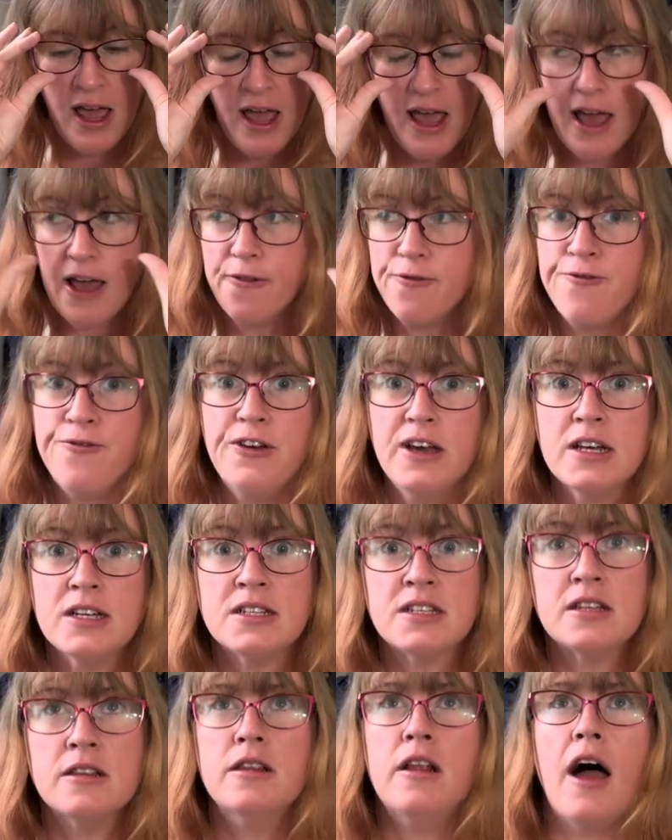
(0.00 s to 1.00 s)
It
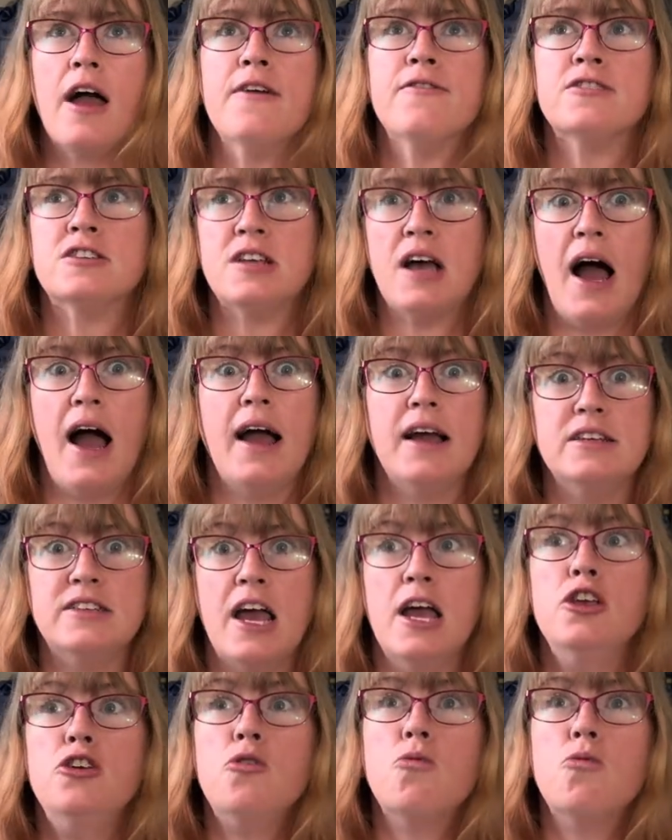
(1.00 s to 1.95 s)
feels life-size and you